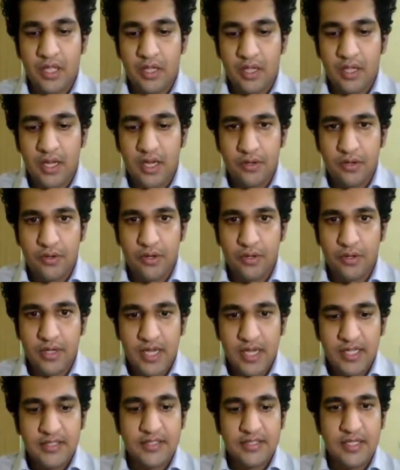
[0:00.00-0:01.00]
it
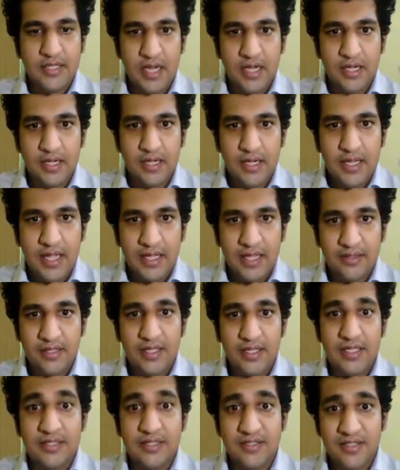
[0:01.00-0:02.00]
rotates slightly, and the
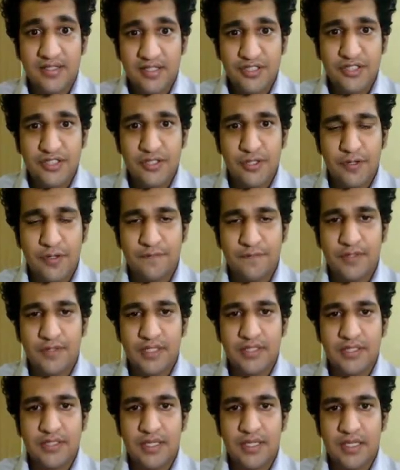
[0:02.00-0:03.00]
insertion of
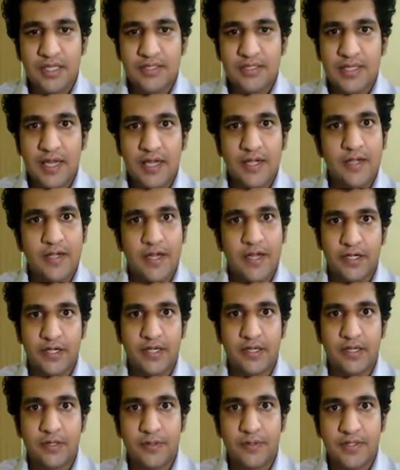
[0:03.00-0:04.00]
this is at 90
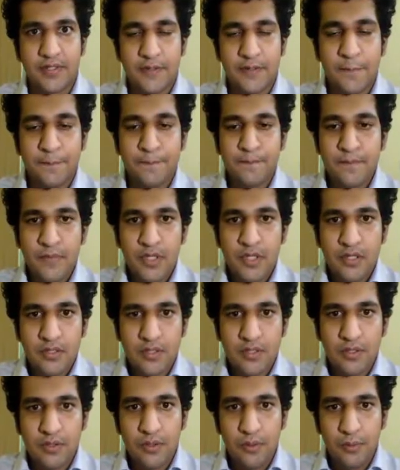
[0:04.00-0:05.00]
degrees.
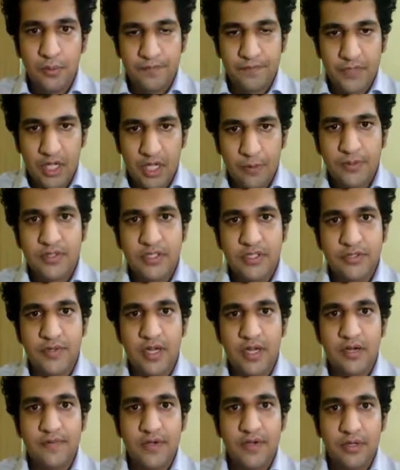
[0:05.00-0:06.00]
So how is this
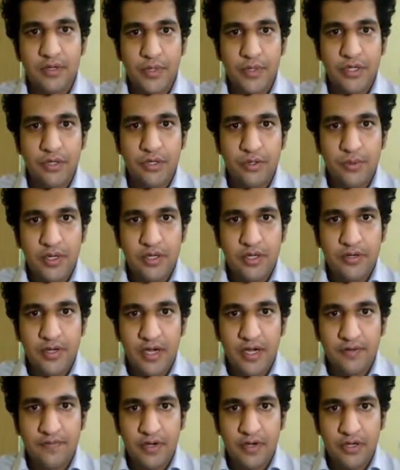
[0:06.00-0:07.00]
relevant? When you do a
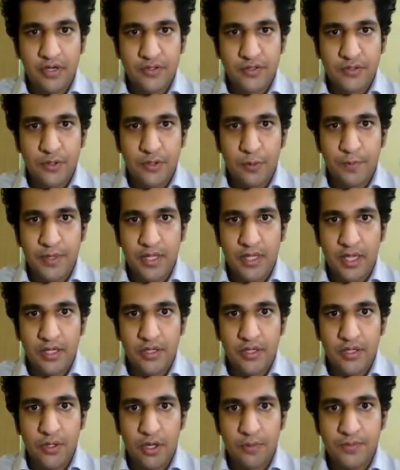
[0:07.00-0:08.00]
direct fundoscopy and
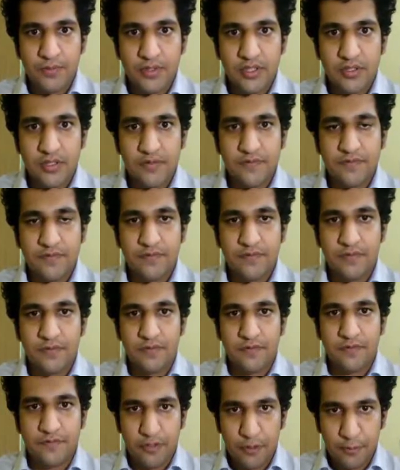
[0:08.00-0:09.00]
you observe
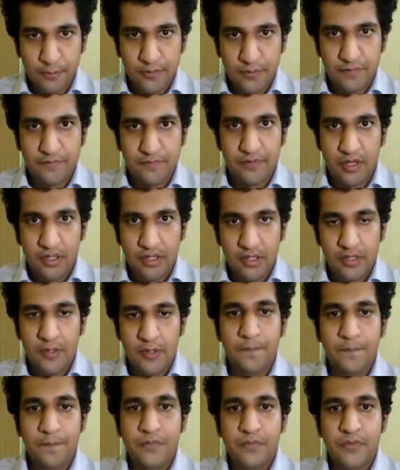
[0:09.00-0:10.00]
from the front,
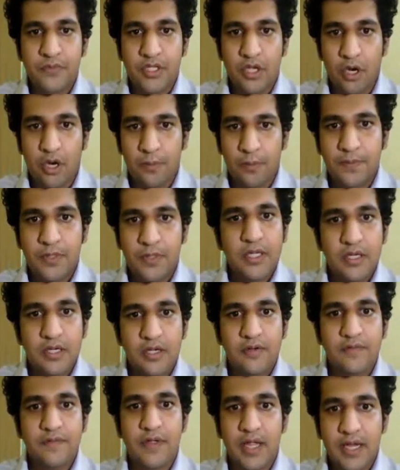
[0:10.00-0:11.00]
the optic
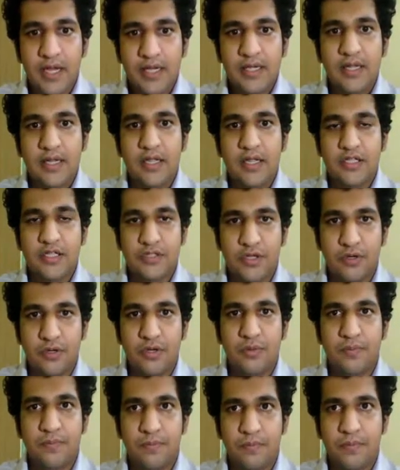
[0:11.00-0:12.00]
nerve head is going
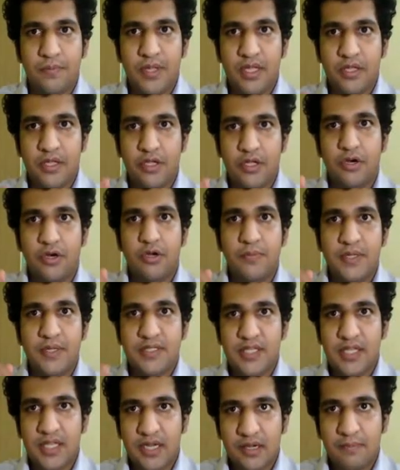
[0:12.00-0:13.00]
to be, you're going to be
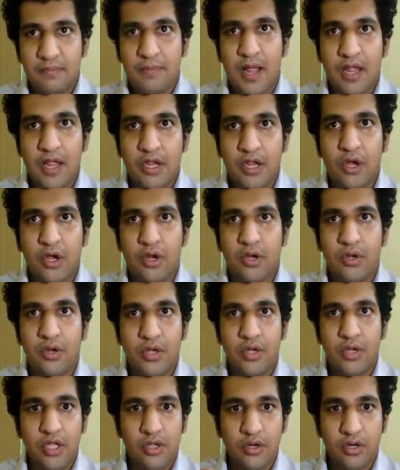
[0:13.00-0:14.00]
seeing it bang on,
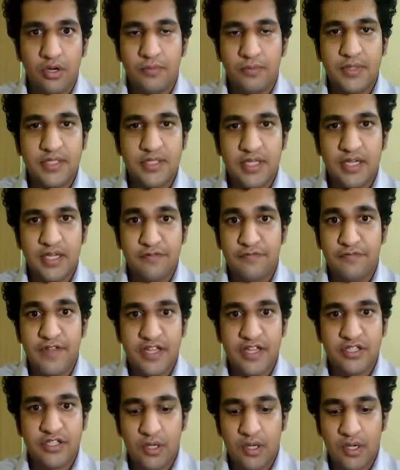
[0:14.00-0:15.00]
okay, you're going to be seeing it
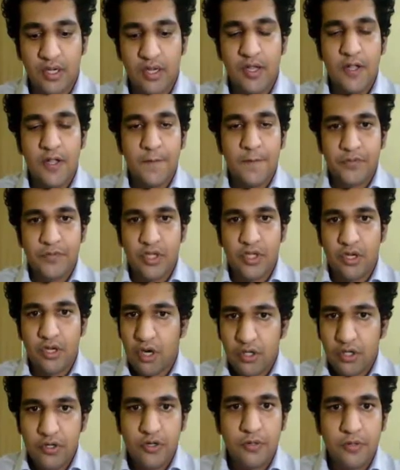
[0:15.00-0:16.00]
face on. You're
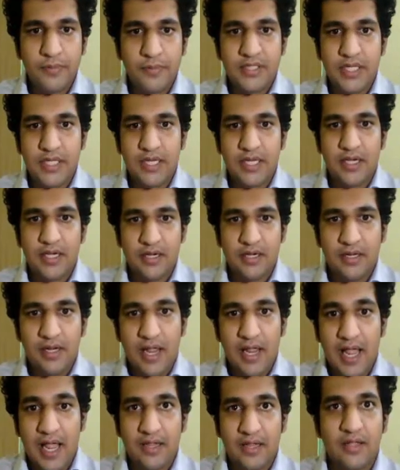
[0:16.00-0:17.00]
not going to be seeing it at
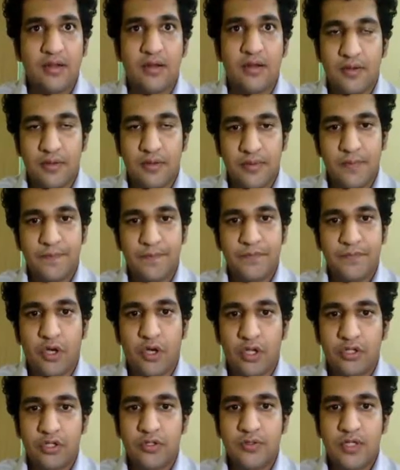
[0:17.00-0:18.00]
an angle.
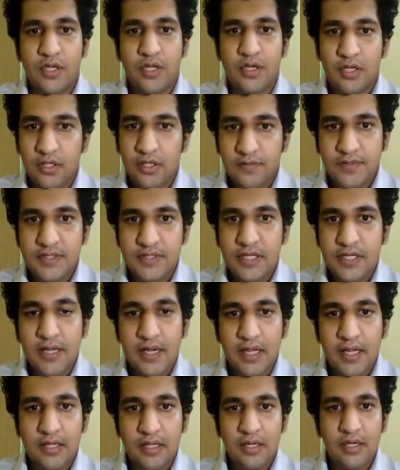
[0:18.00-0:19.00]
Although the nerve is at an
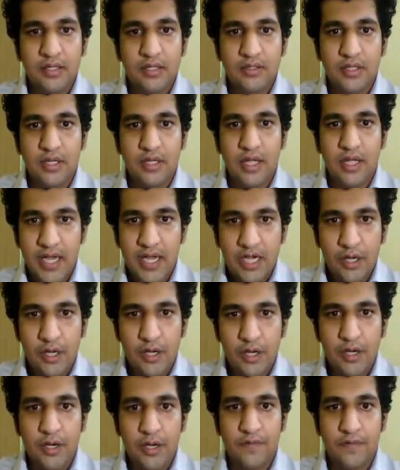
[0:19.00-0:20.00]
angle, the
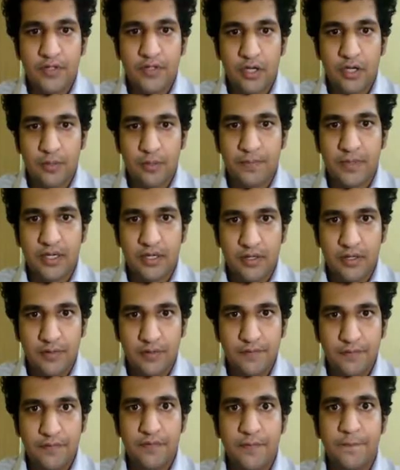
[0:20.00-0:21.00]
head of the optic
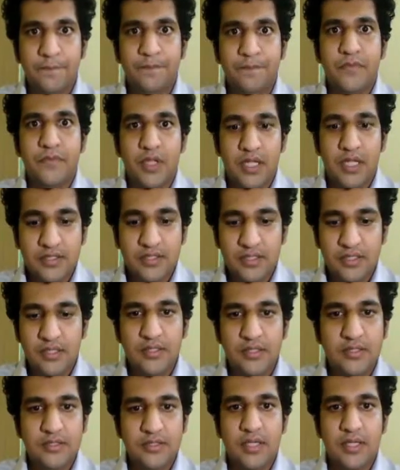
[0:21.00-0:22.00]
nerve
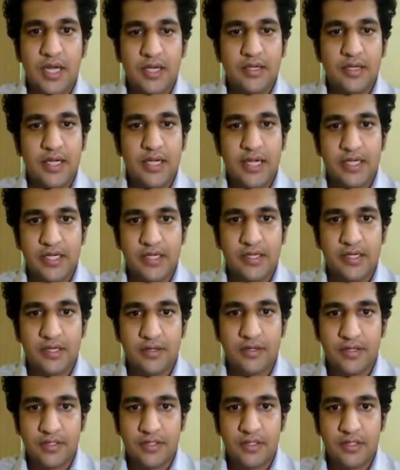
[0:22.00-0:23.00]
inserts at 90
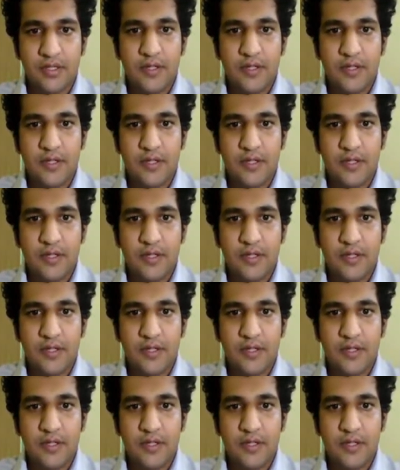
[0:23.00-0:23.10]
degrees.